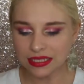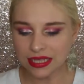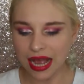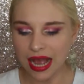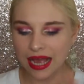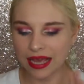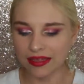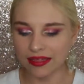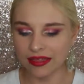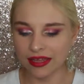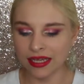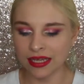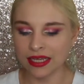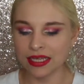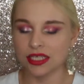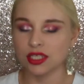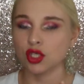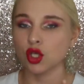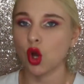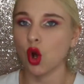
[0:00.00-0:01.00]
I think
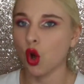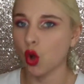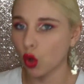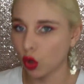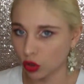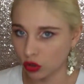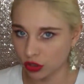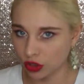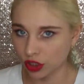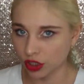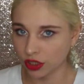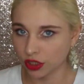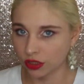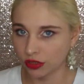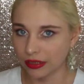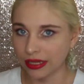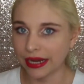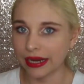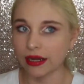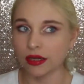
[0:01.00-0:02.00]
is older,
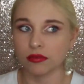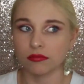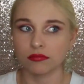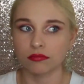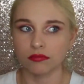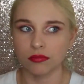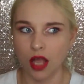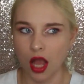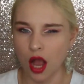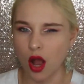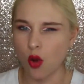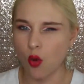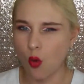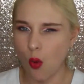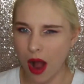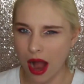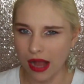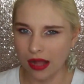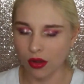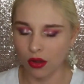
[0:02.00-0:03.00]
like a
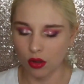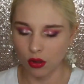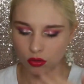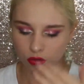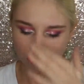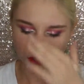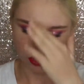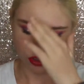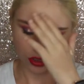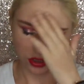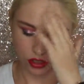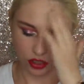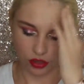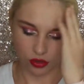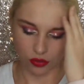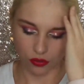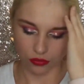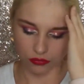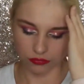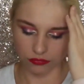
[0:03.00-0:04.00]
while older,
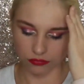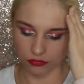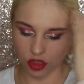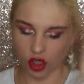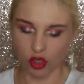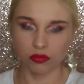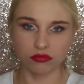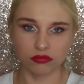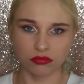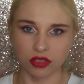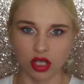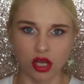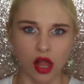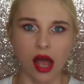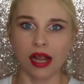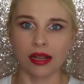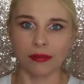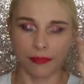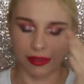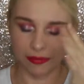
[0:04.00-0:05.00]
so don't
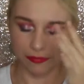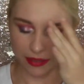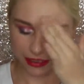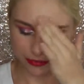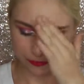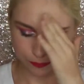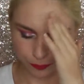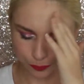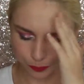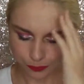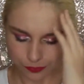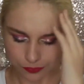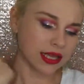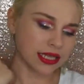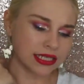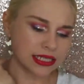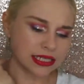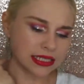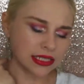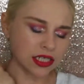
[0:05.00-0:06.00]
clock me, but
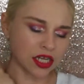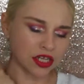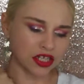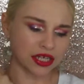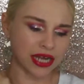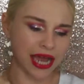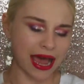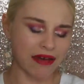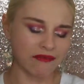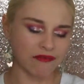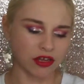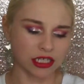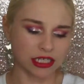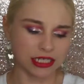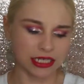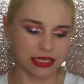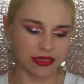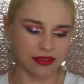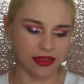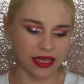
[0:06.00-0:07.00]
this is another Kat Von
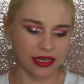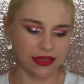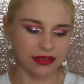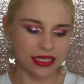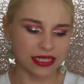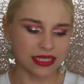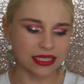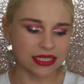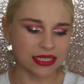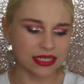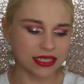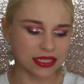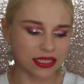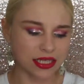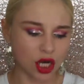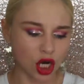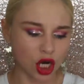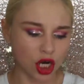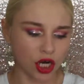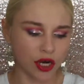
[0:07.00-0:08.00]
D thing. This is
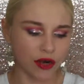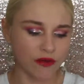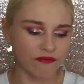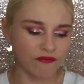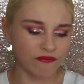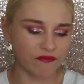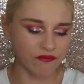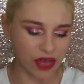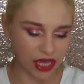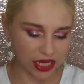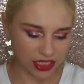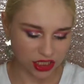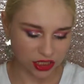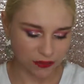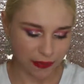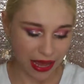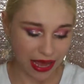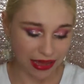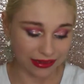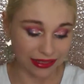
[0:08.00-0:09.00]
her Fetish
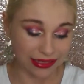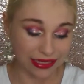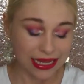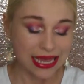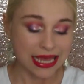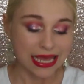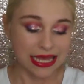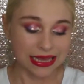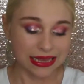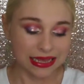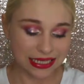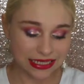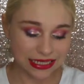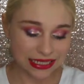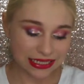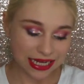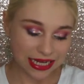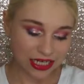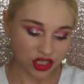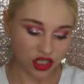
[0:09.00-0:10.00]
palette. This
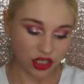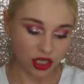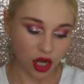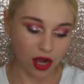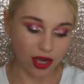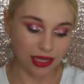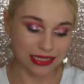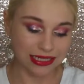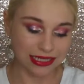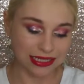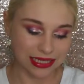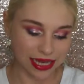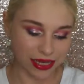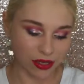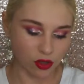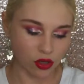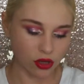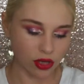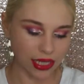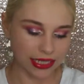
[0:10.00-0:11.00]
is actually on
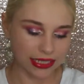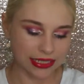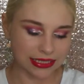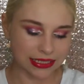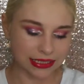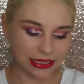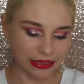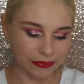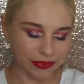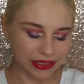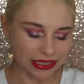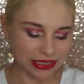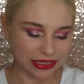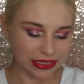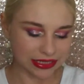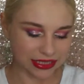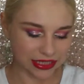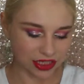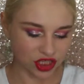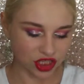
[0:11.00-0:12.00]
sale and it's a limited
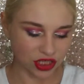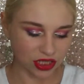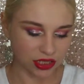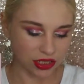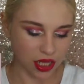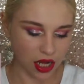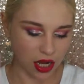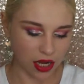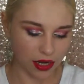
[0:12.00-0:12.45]
edition,